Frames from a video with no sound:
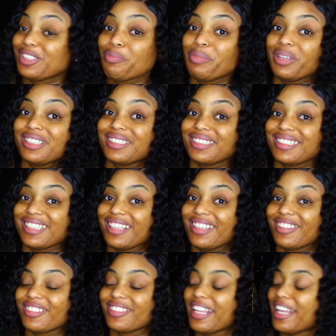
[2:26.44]
Be
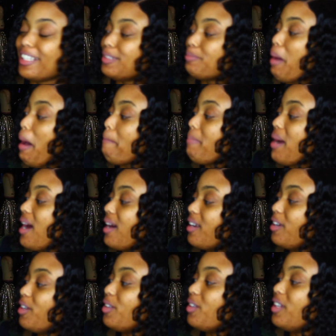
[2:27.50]
Still." That is my
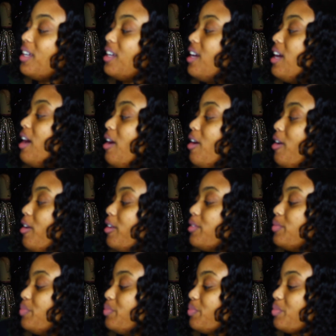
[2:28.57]
motto.
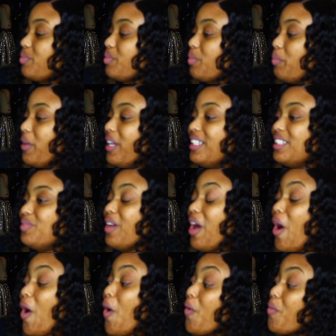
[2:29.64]
Peace be,
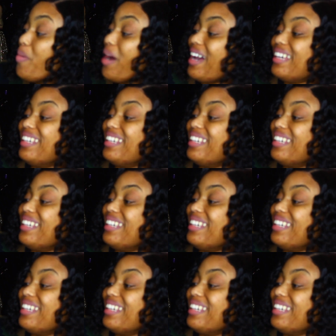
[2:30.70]
oh my